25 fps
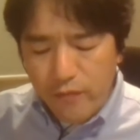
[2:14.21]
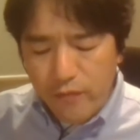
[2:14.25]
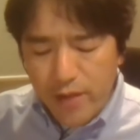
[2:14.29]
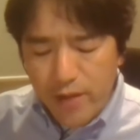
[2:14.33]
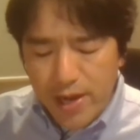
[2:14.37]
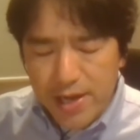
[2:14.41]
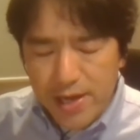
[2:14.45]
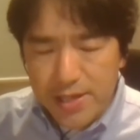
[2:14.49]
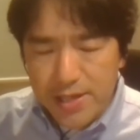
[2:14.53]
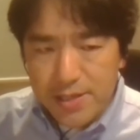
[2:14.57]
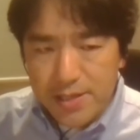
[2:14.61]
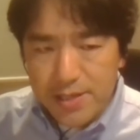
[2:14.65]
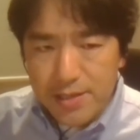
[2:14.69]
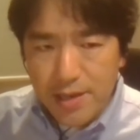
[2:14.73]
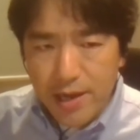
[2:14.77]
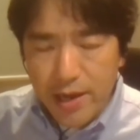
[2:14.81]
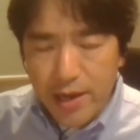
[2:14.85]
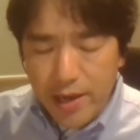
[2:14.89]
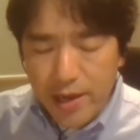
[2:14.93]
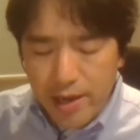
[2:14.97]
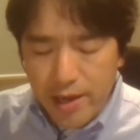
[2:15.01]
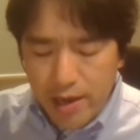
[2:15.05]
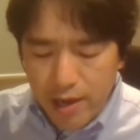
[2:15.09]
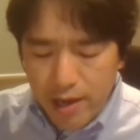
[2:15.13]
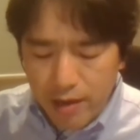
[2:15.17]

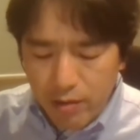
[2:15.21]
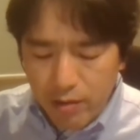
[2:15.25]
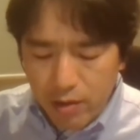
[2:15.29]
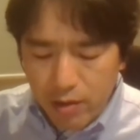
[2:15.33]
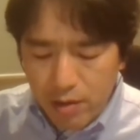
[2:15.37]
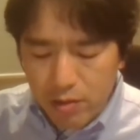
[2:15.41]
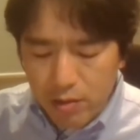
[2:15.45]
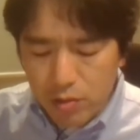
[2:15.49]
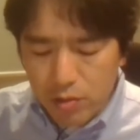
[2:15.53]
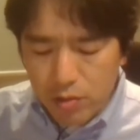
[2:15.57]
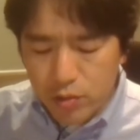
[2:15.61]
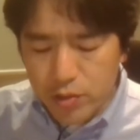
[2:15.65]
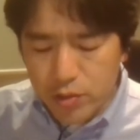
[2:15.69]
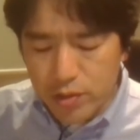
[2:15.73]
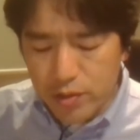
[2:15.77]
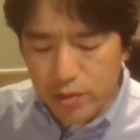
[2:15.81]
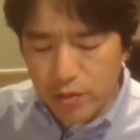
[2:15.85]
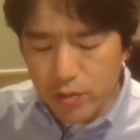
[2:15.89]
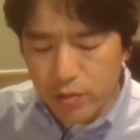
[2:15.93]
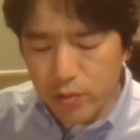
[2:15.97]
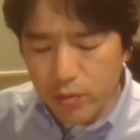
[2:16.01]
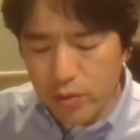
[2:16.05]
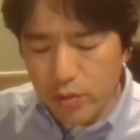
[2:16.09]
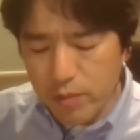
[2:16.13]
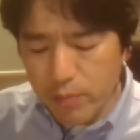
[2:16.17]
Feinstein
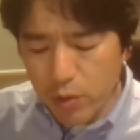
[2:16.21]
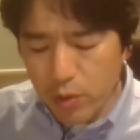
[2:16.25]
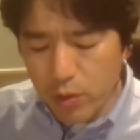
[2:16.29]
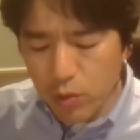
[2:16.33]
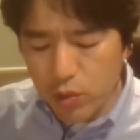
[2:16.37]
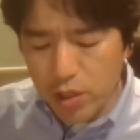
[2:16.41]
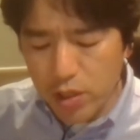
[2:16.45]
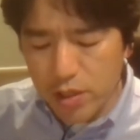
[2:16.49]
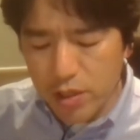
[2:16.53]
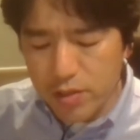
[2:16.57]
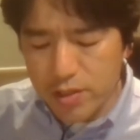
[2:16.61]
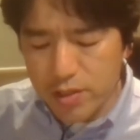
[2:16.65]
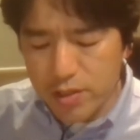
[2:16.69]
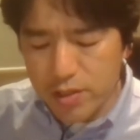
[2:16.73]
also reported